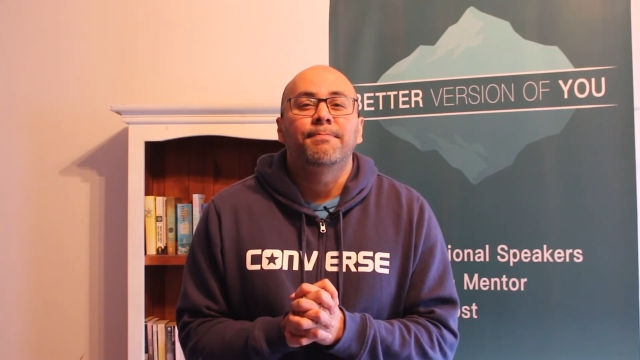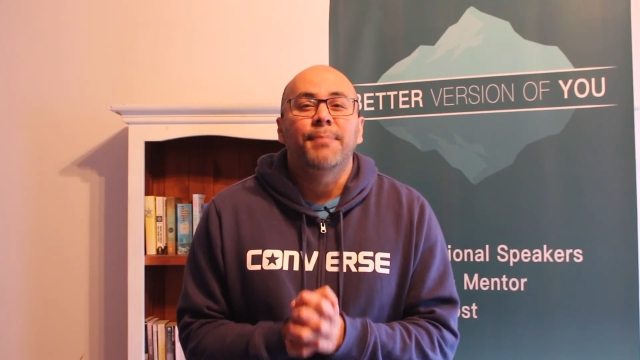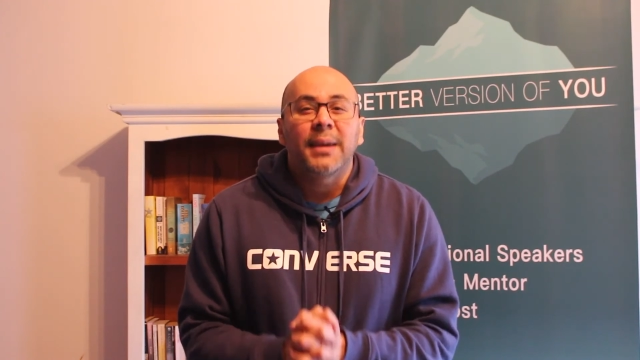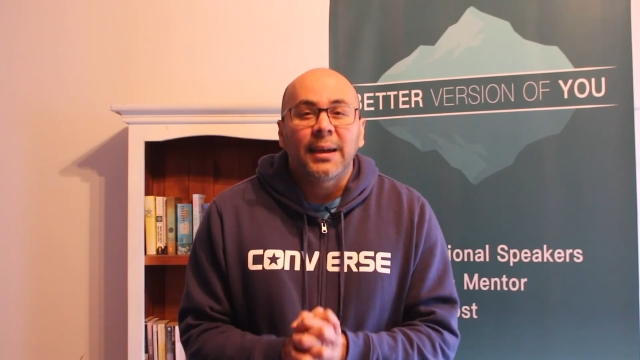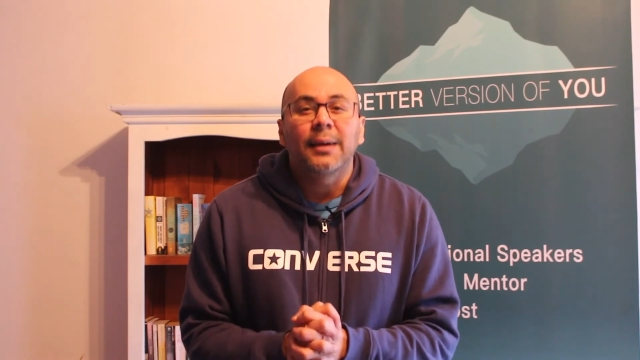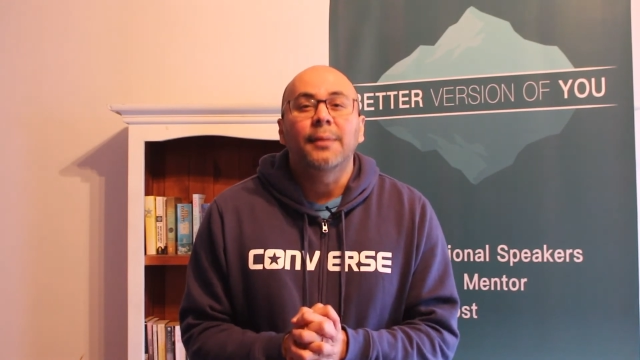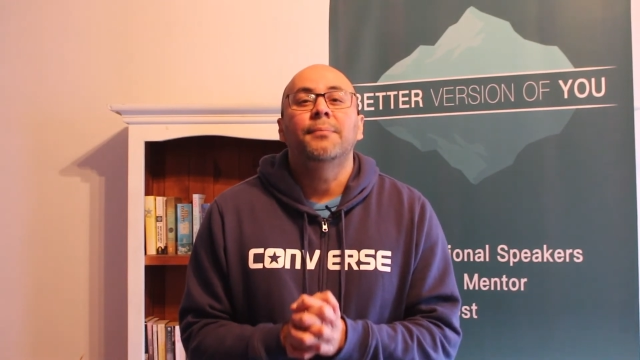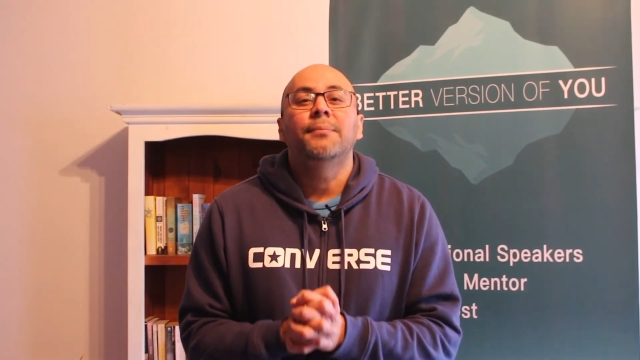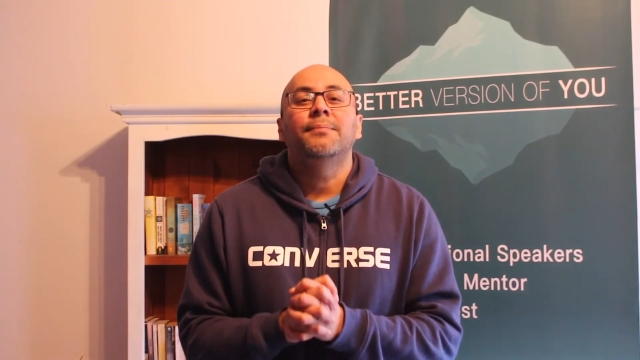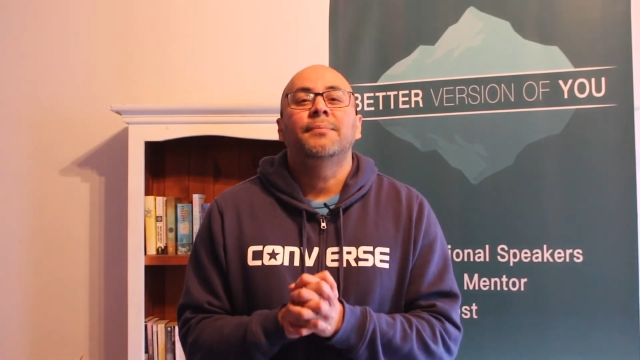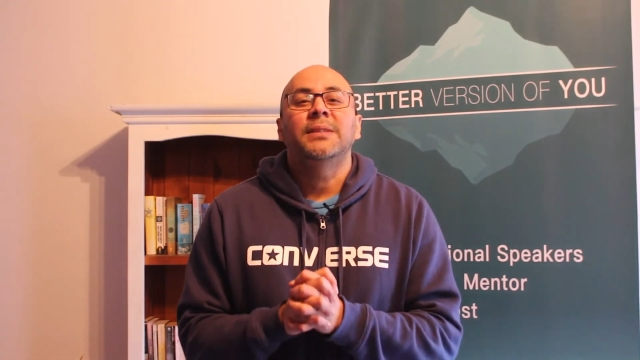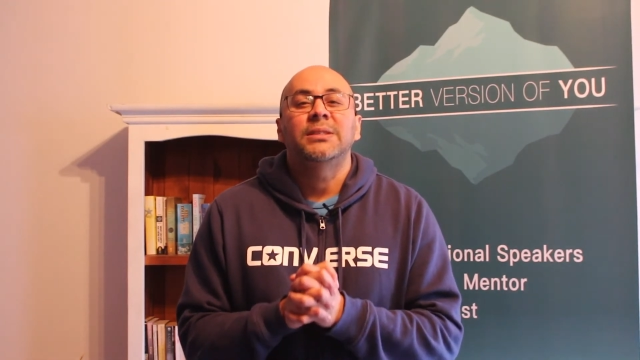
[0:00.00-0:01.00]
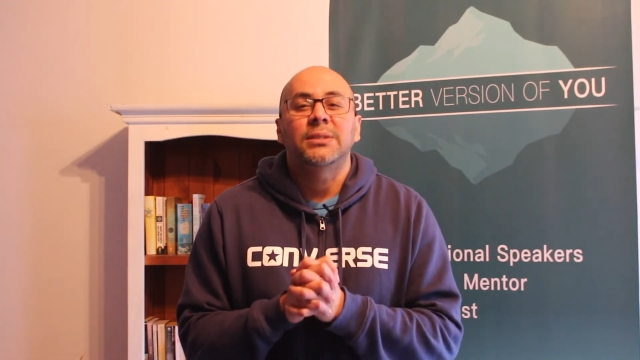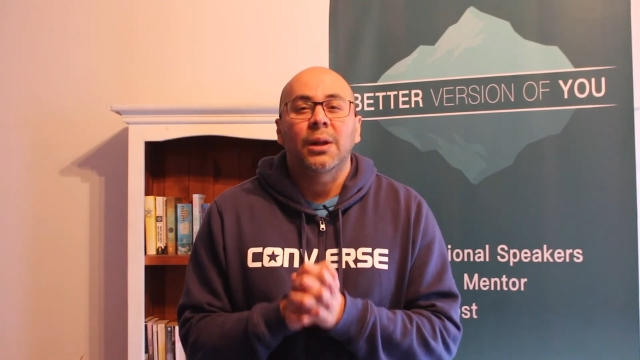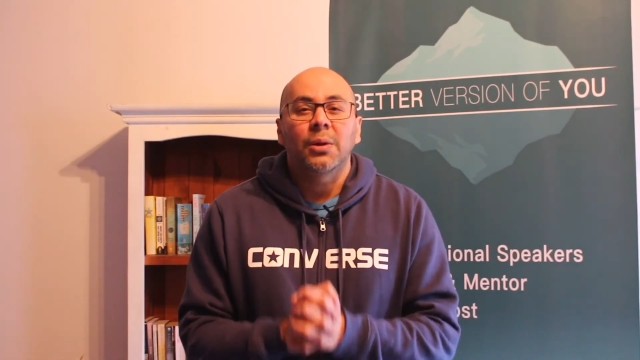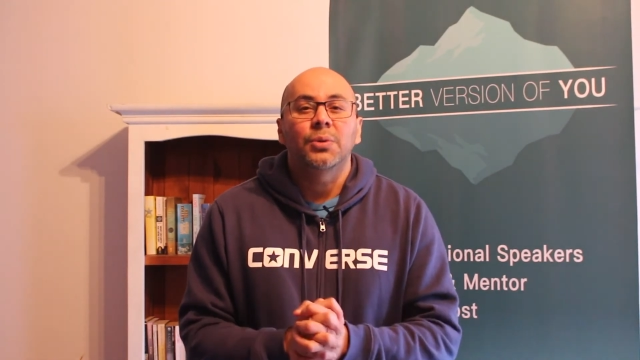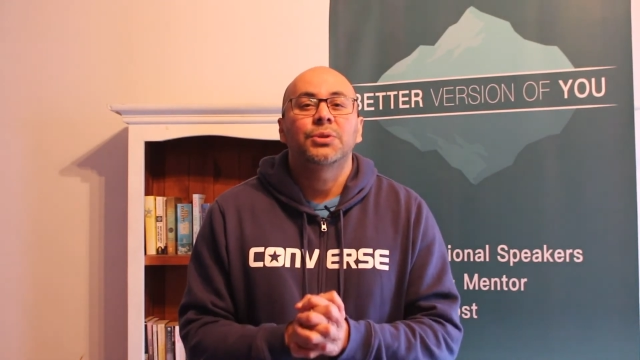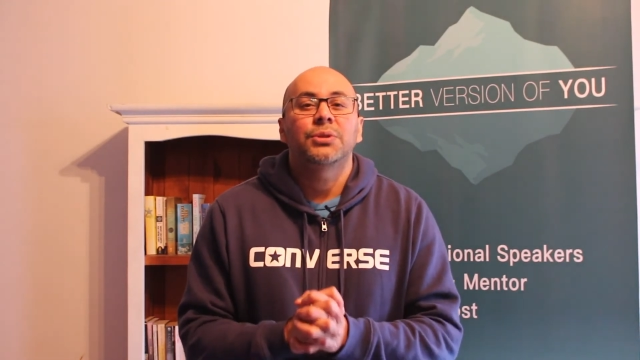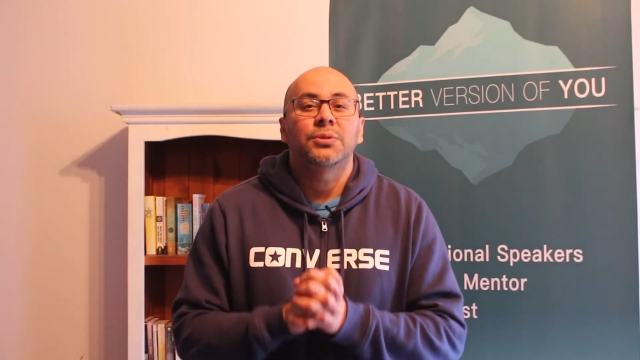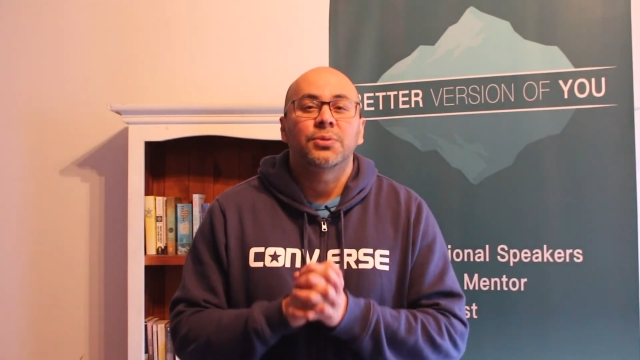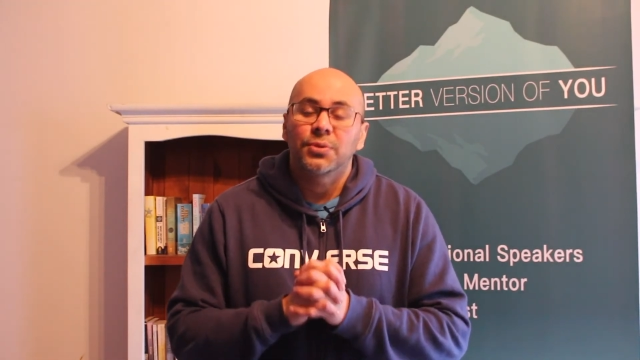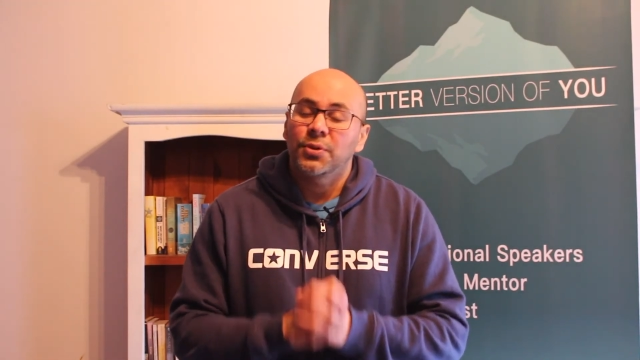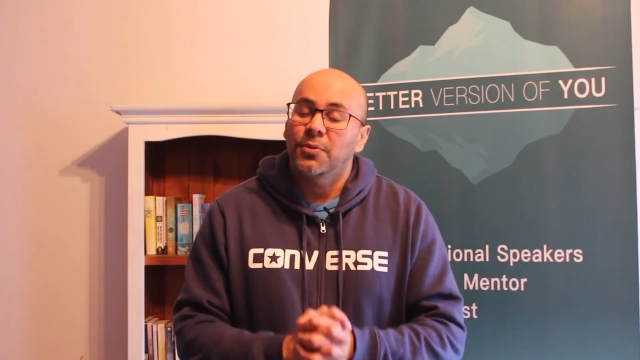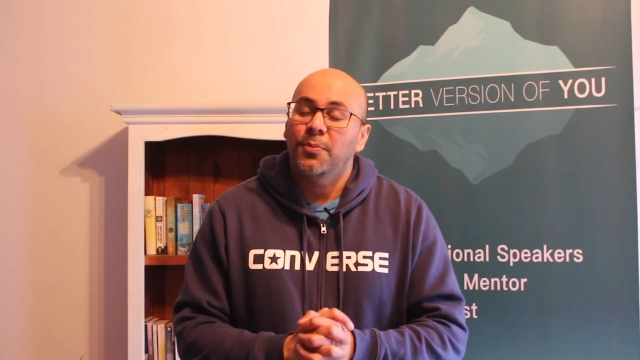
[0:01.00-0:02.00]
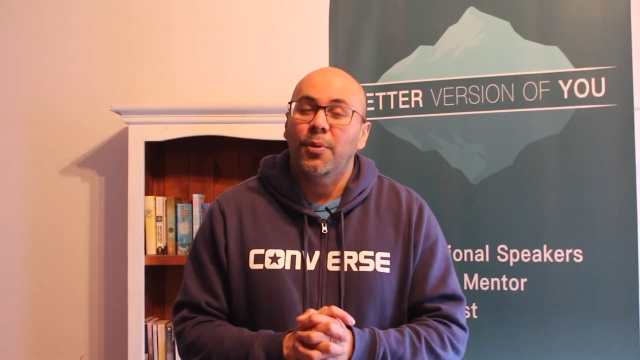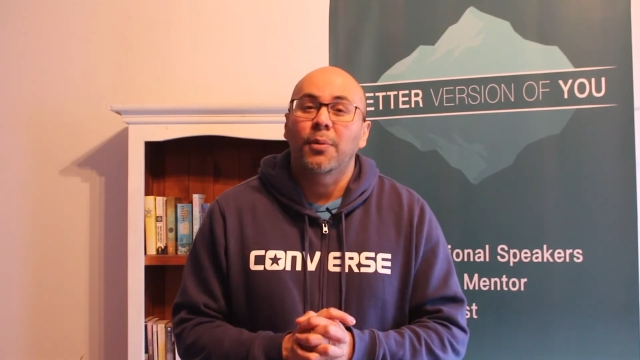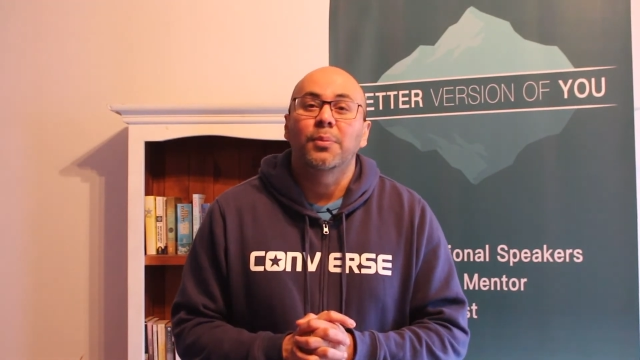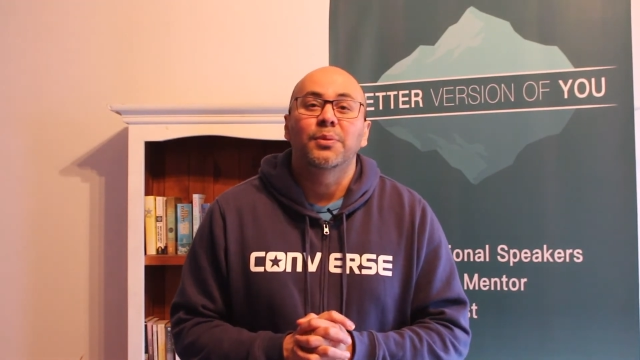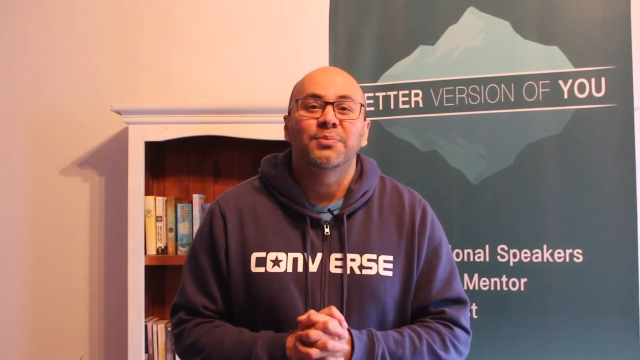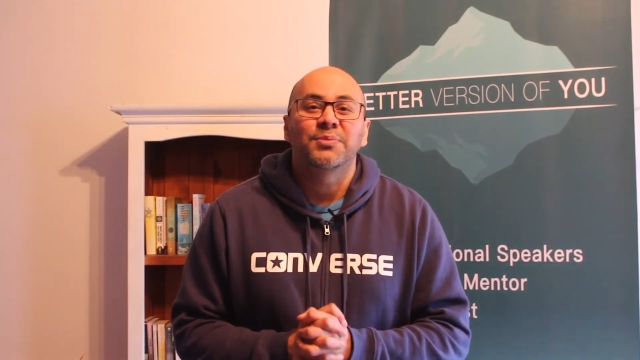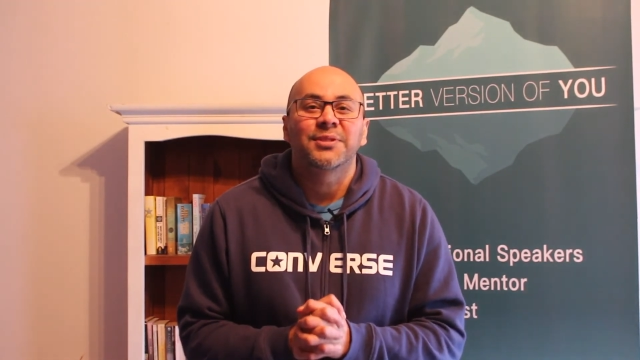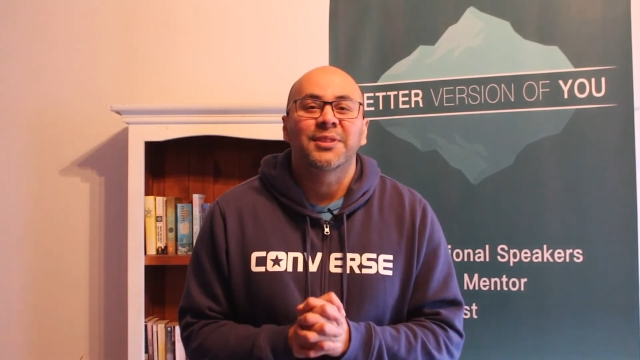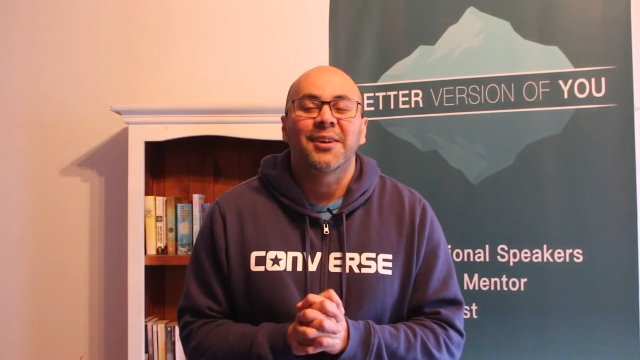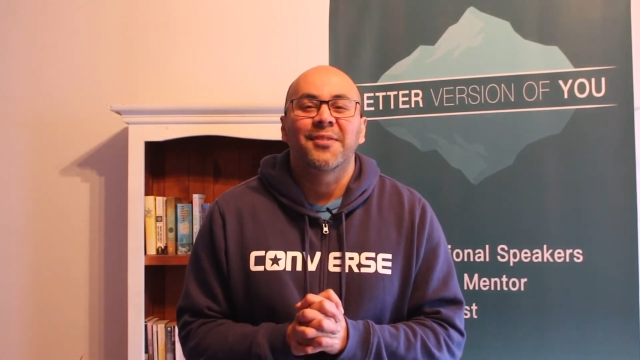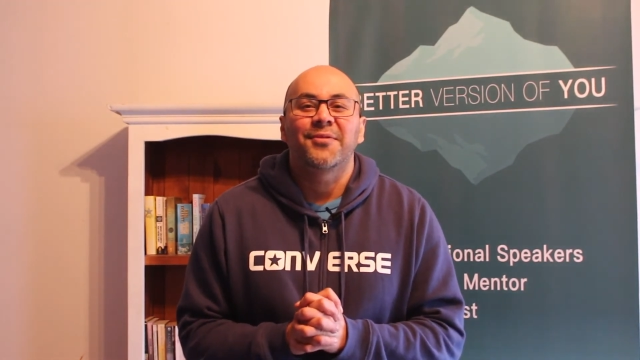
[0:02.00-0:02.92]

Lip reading: Become the solution to your problems,